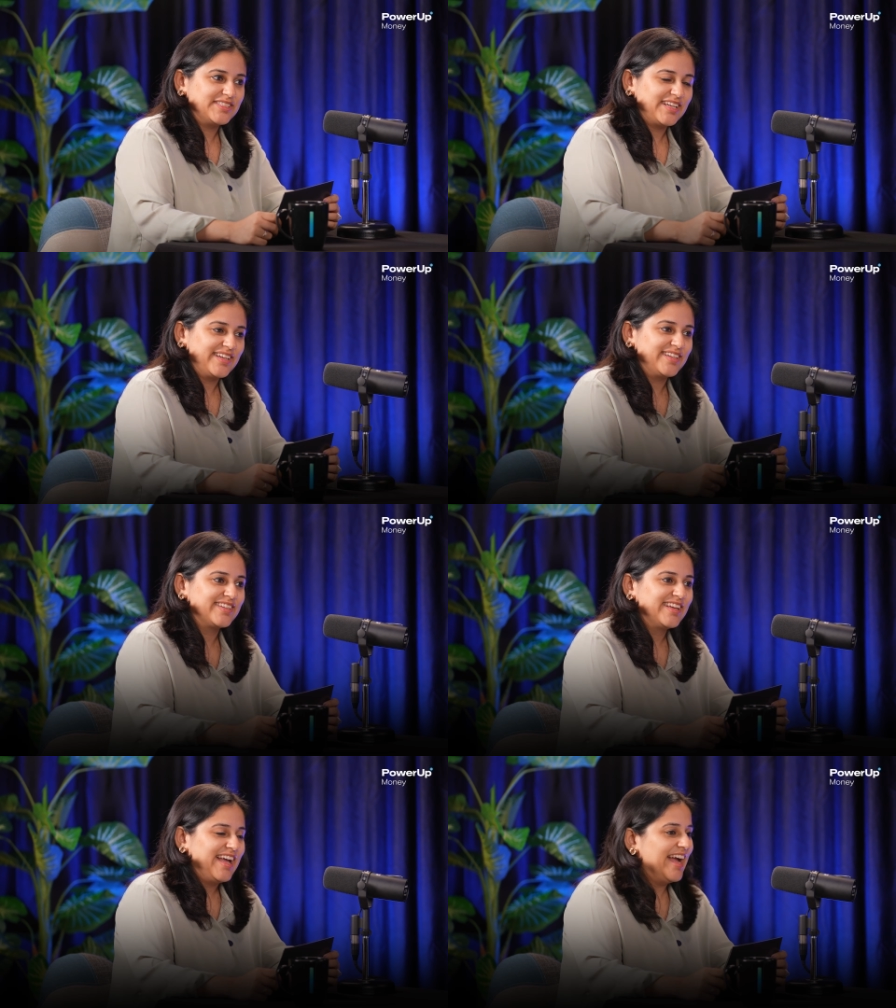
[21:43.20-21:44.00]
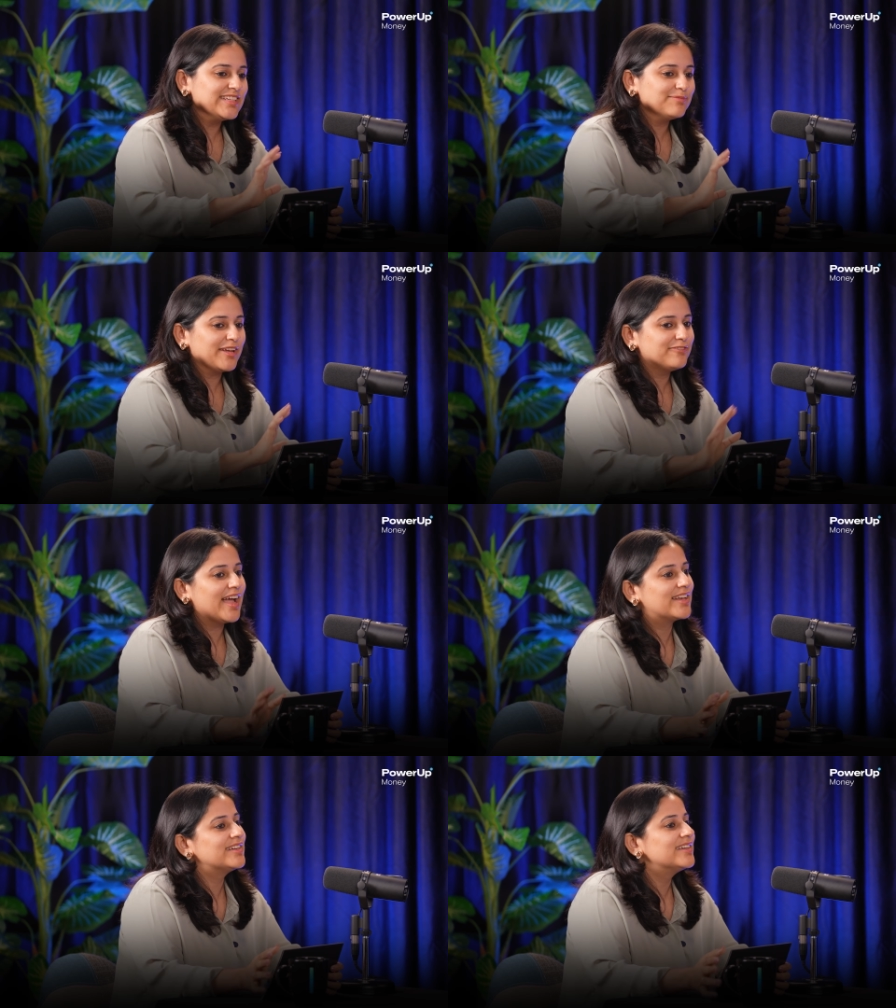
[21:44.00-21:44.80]
Right. I think my
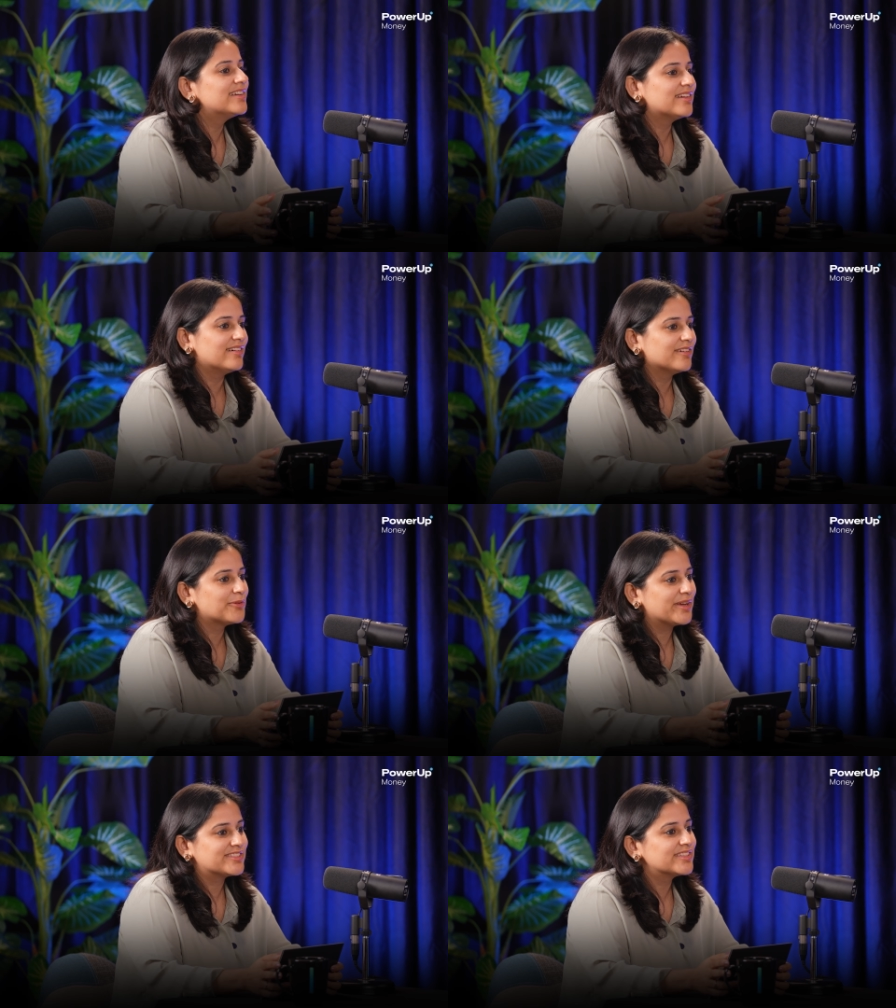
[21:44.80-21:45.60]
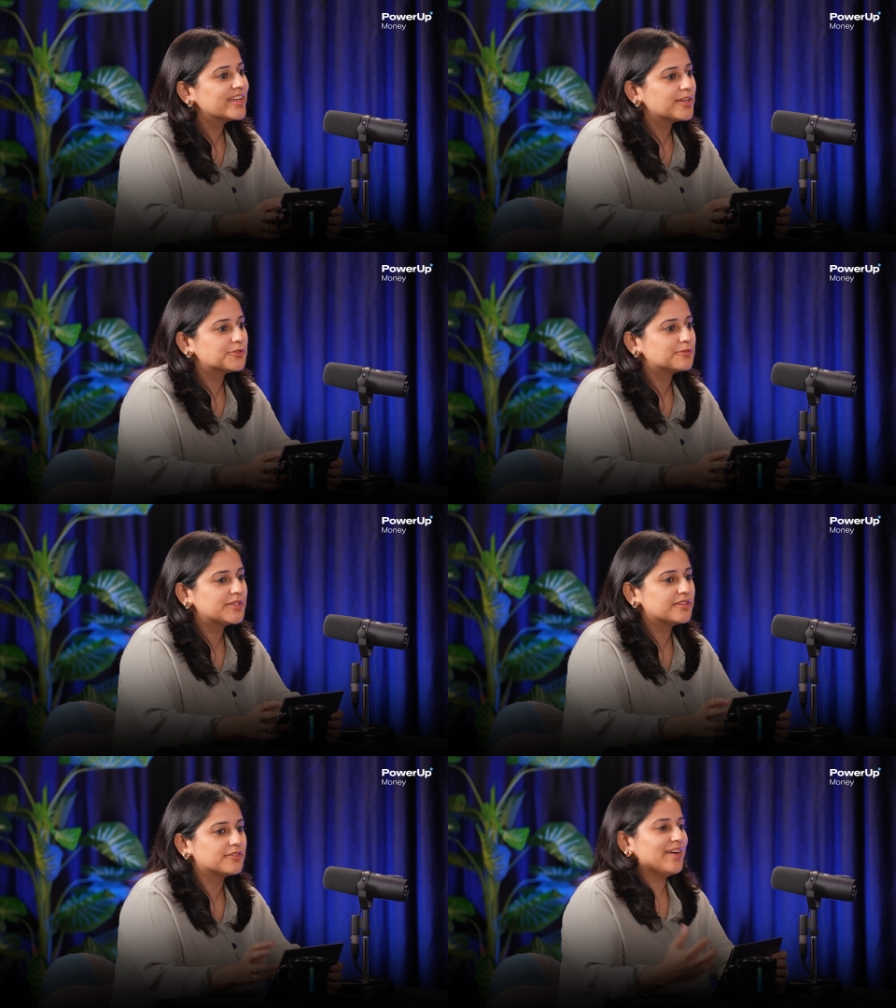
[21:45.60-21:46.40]
final question here
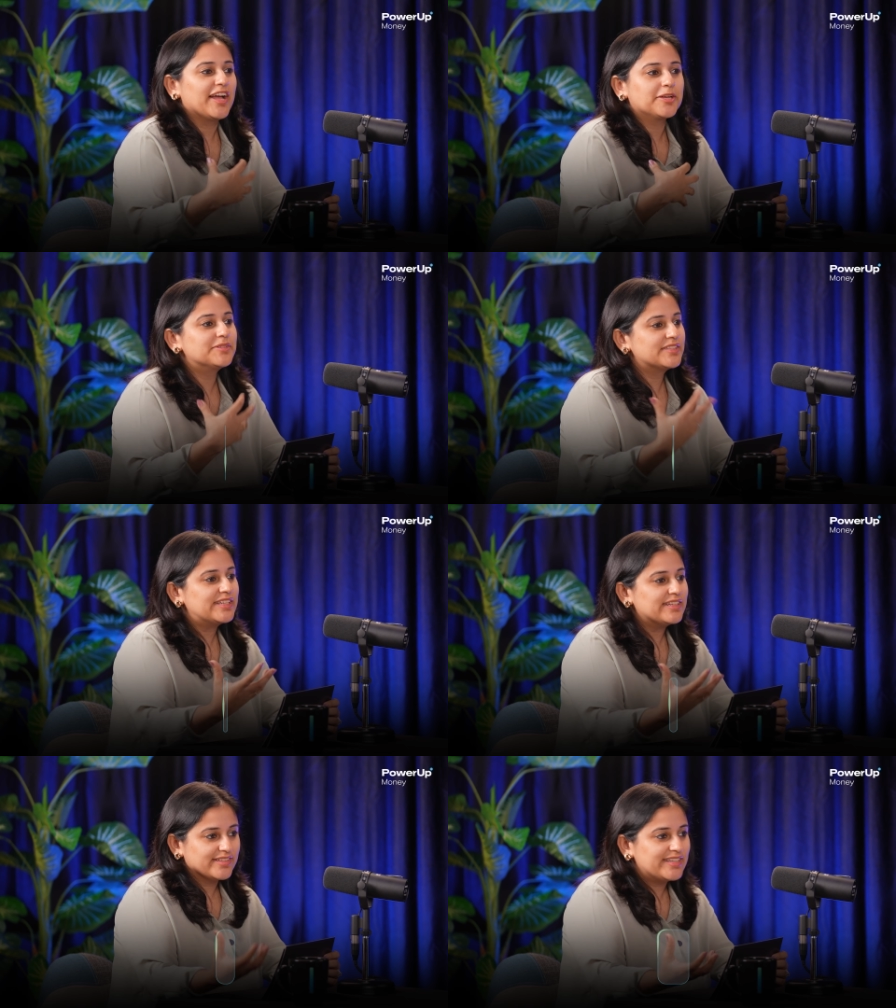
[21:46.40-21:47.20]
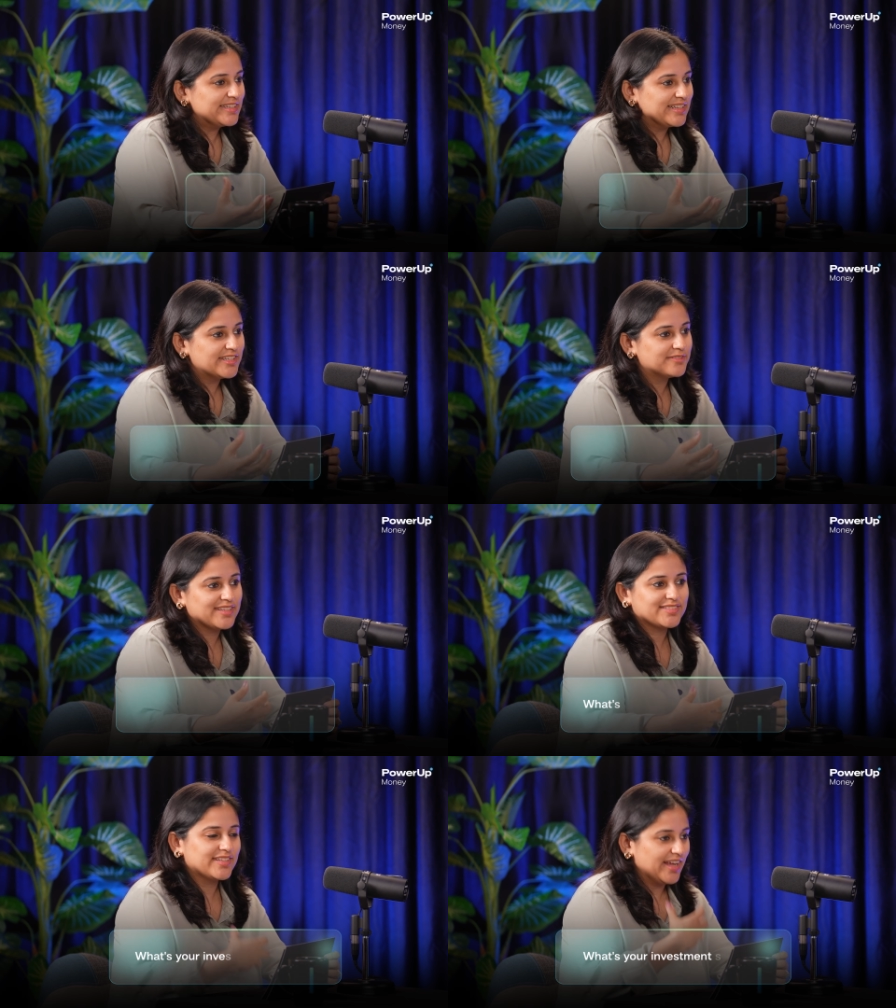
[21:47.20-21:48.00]
would be, if I am a retail
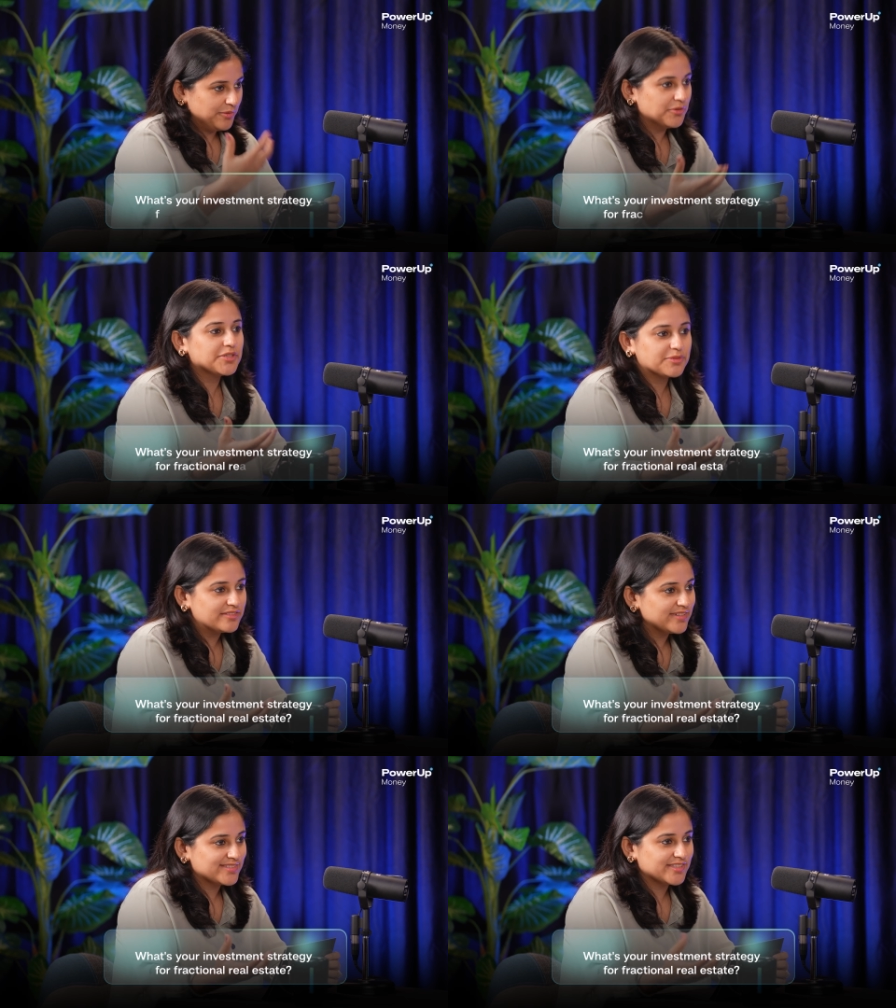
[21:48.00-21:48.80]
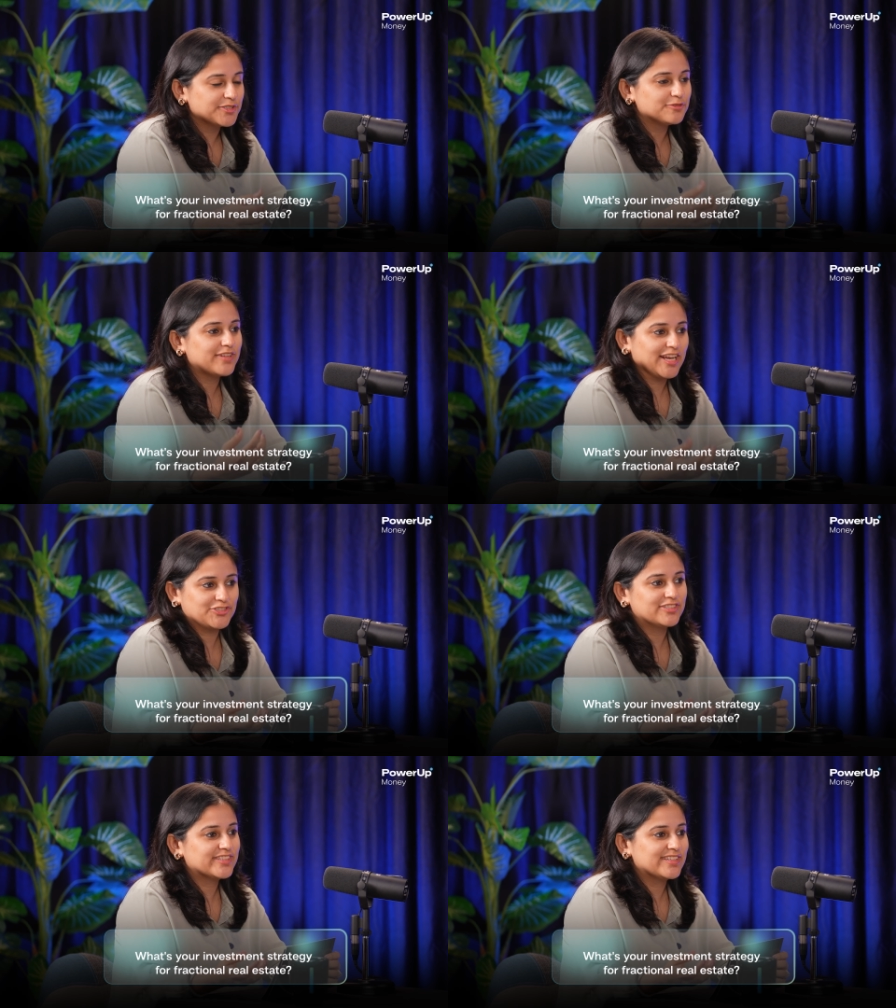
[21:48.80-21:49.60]
investor, I want to invest into
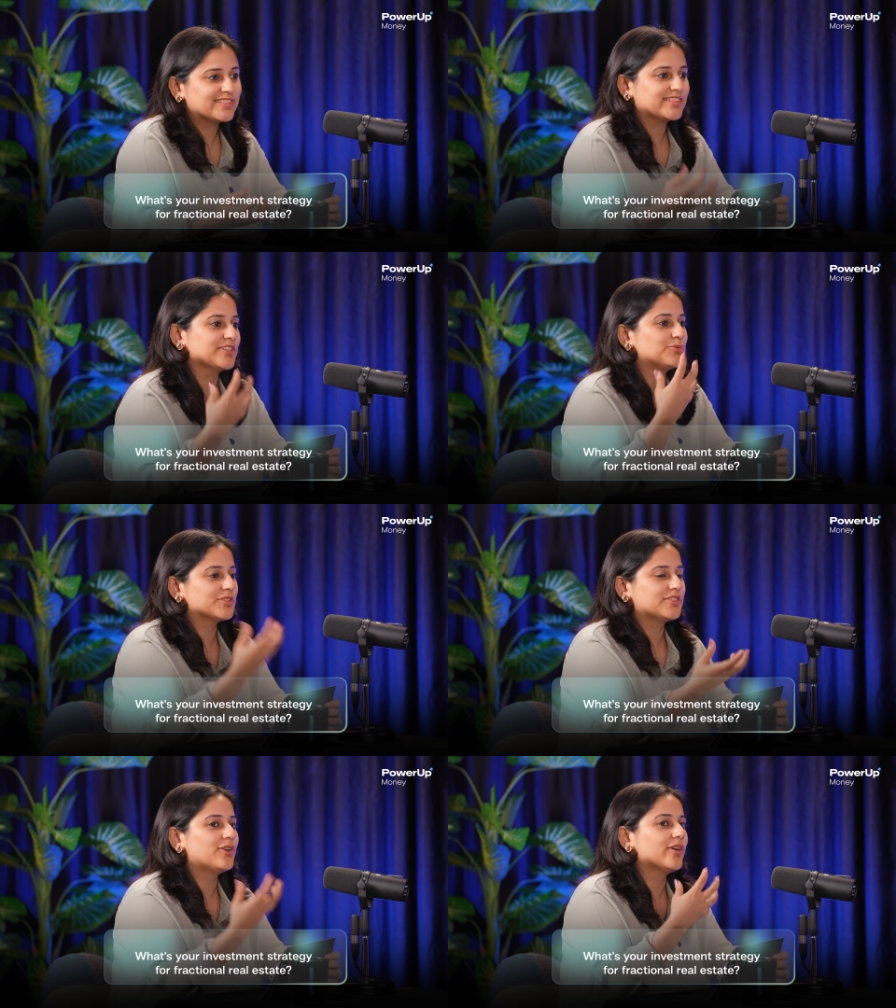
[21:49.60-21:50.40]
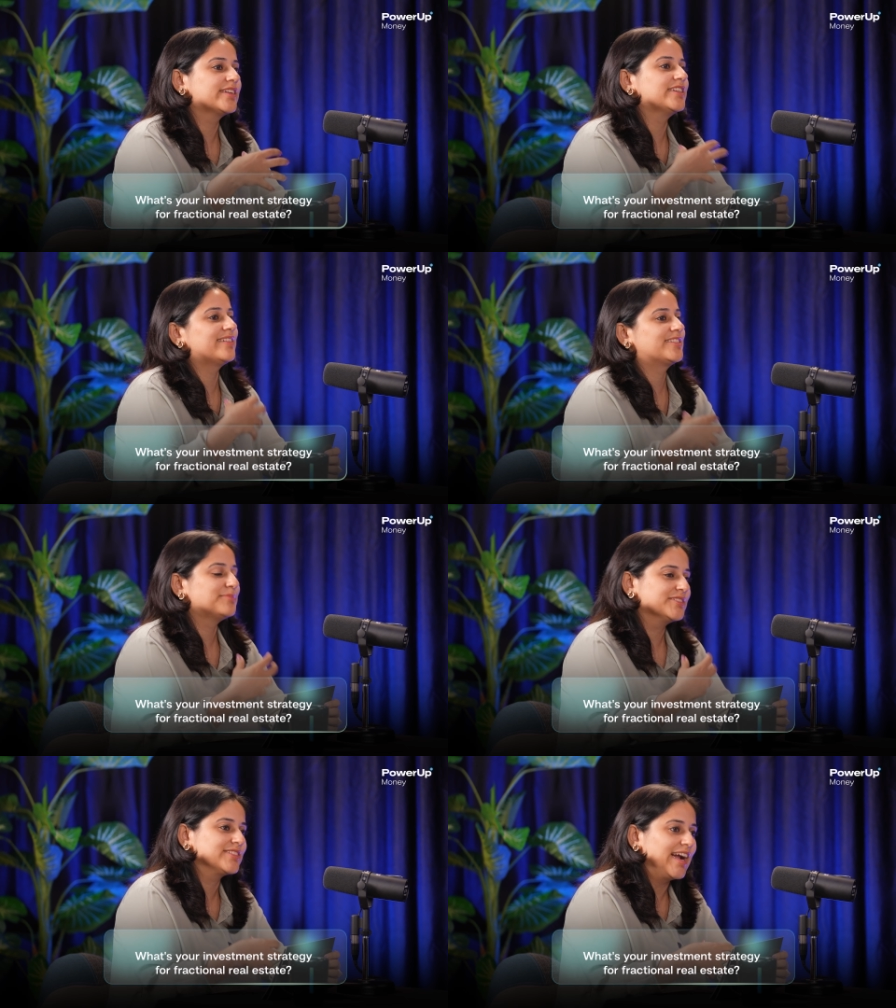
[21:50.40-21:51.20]
fractional real estate. What's your
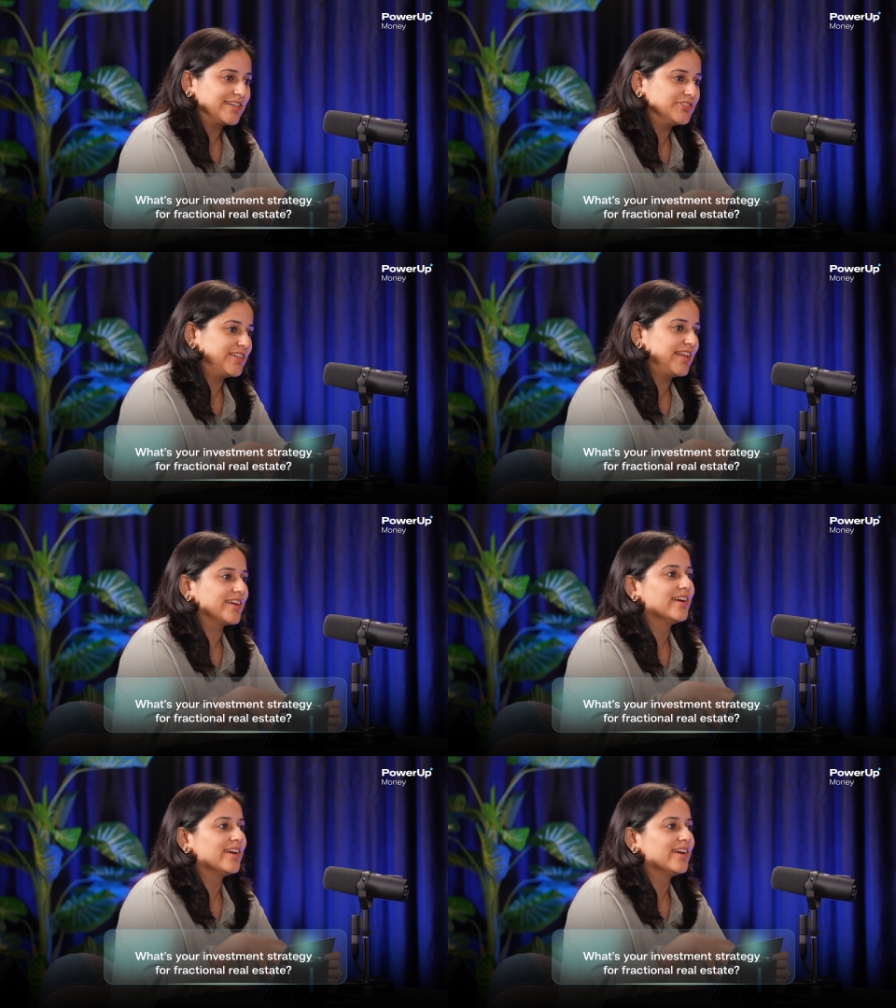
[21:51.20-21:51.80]
investment strategy